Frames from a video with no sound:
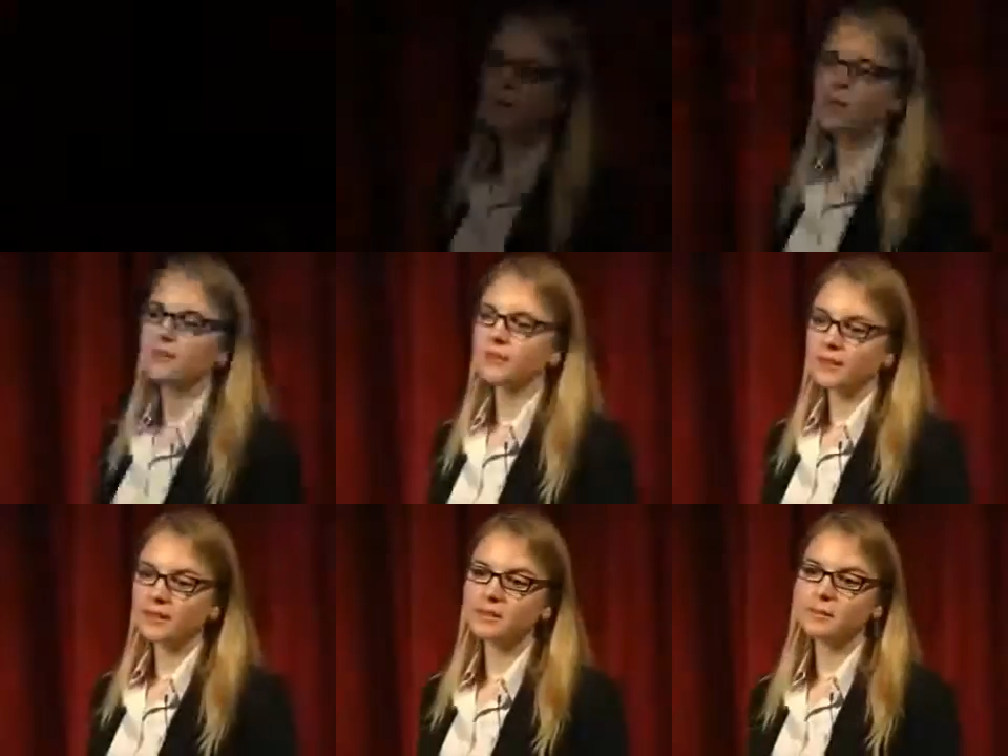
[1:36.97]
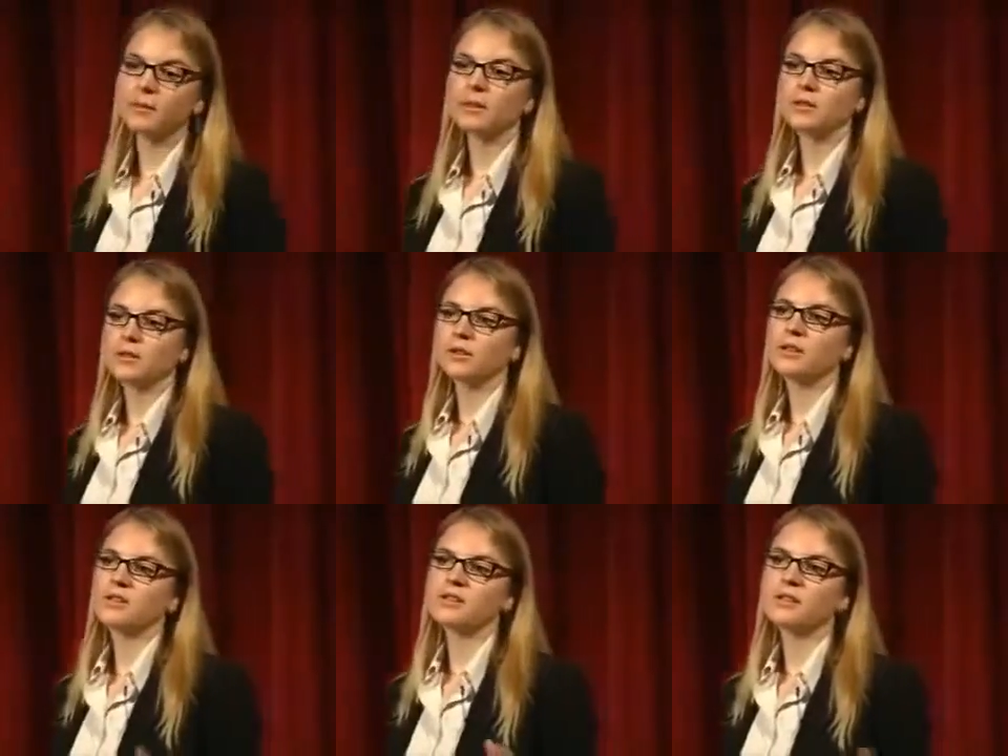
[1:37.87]
Well, flexible
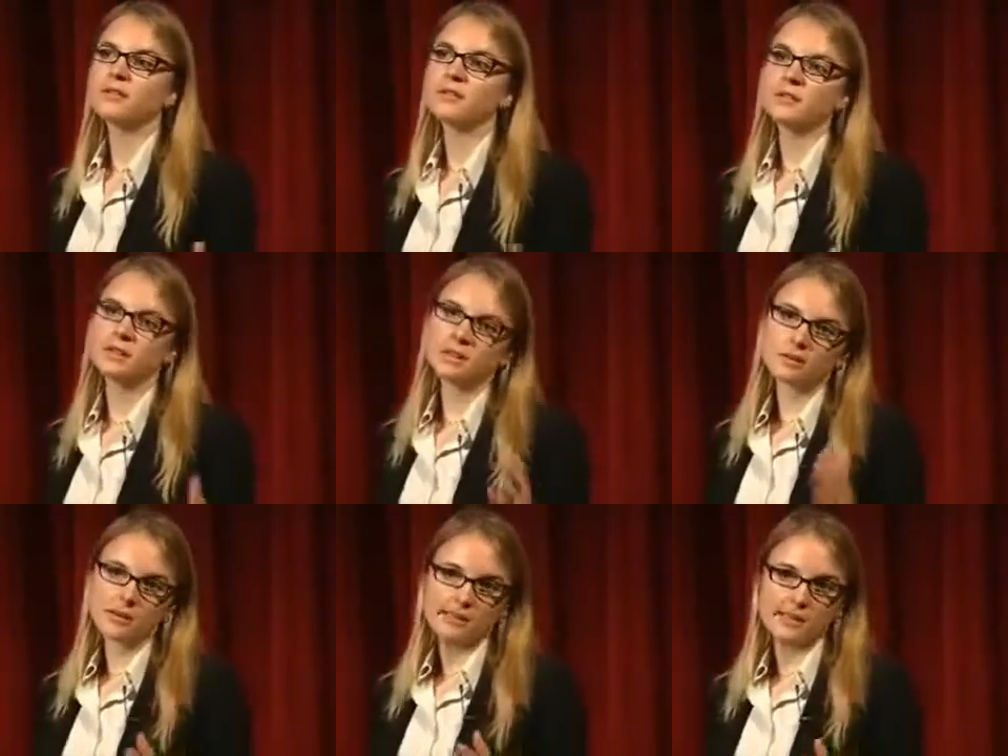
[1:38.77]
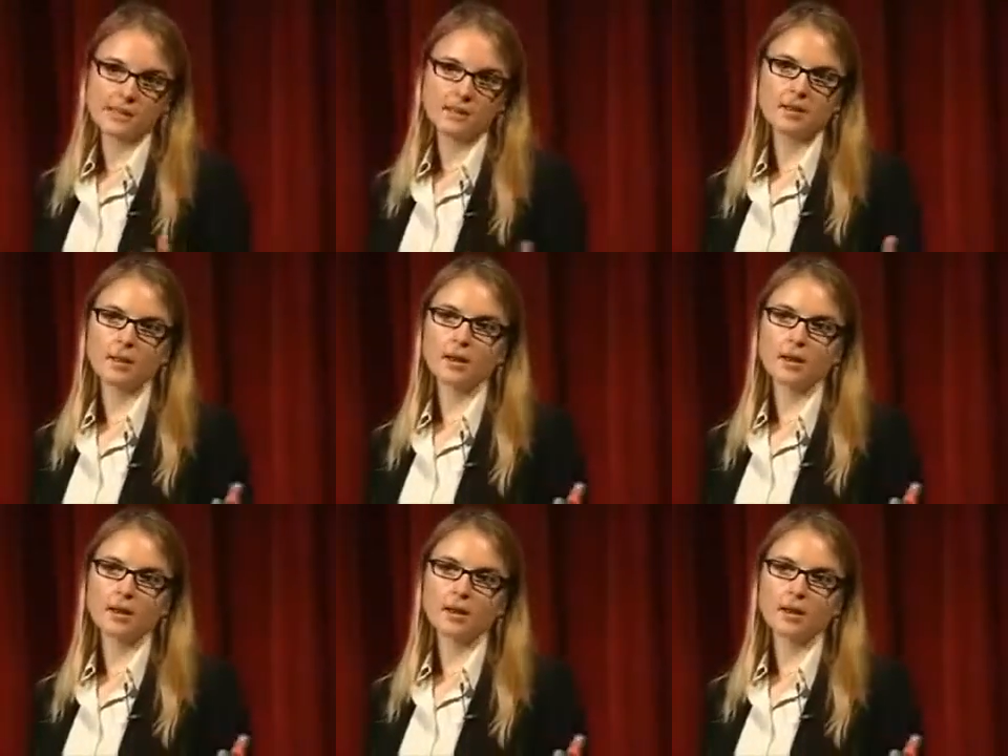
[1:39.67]
electronics is definitely already